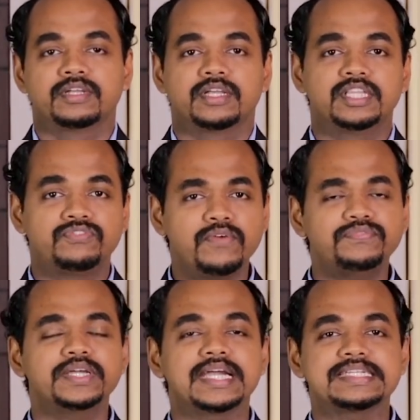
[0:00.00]
The
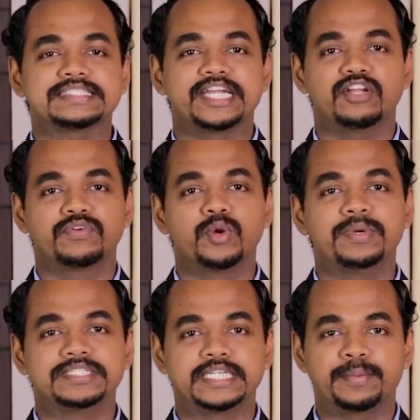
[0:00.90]
fifth constraint of group
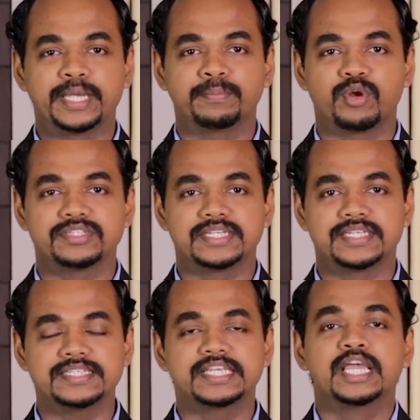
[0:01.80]
decision making process
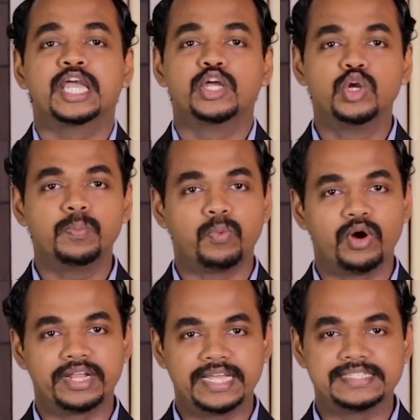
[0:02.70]
is group
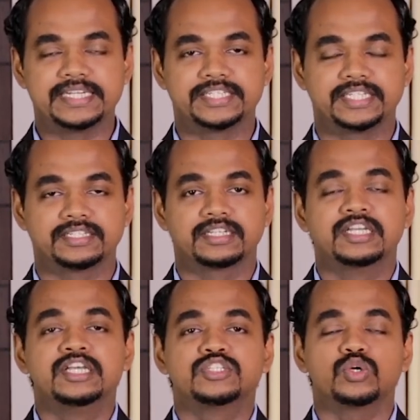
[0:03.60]
polarization.
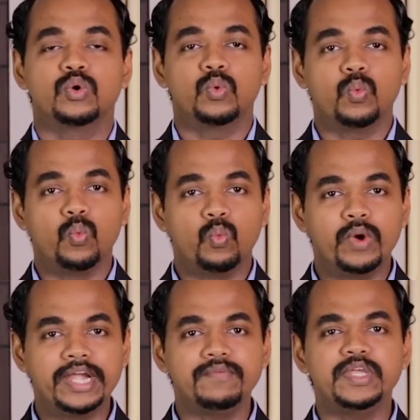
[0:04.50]
So
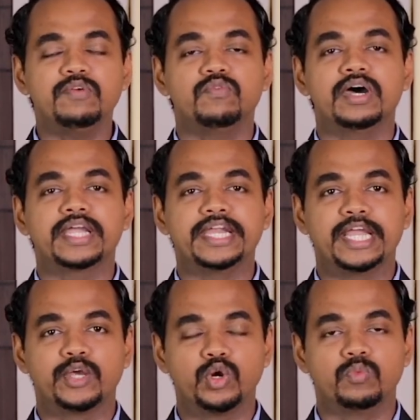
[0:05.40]
when we work in
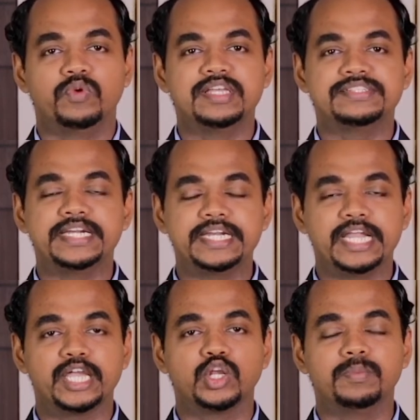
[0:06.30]
a group, when you sit in
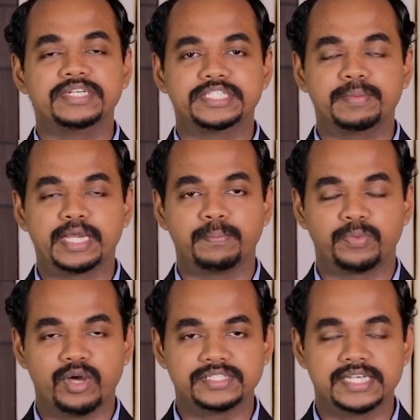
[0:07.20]
a group decision making
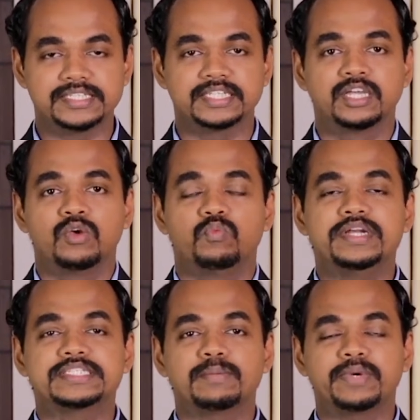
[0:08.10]
process,
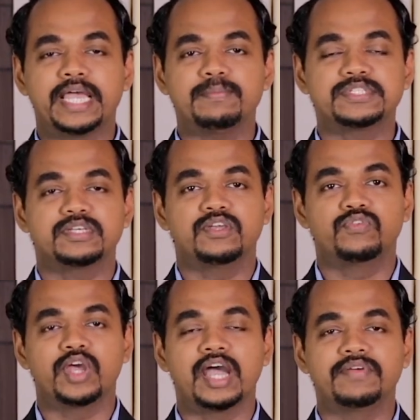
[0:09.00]
when sometimes
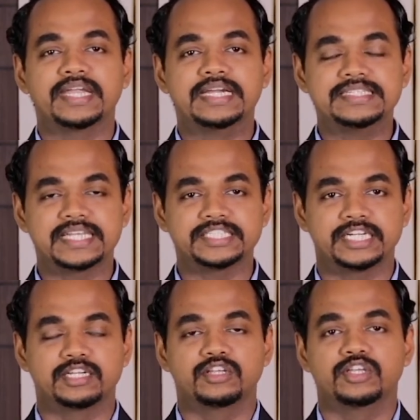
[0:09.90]
if you're having a
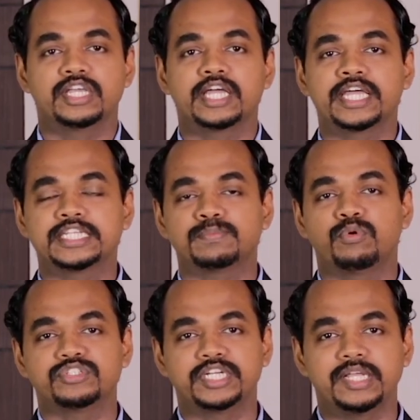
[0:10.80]
discussion, there is a
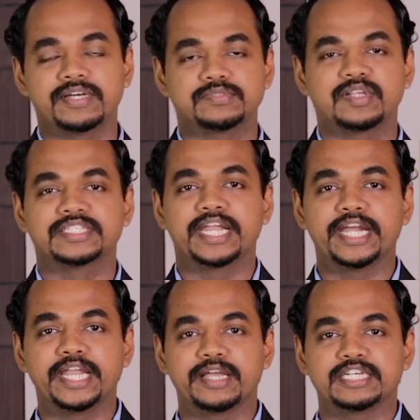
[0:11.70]
positive as well as a
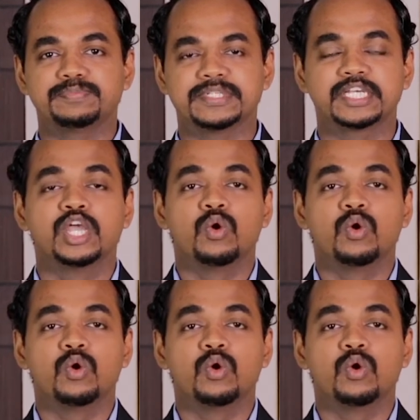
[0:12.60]
negative aspects.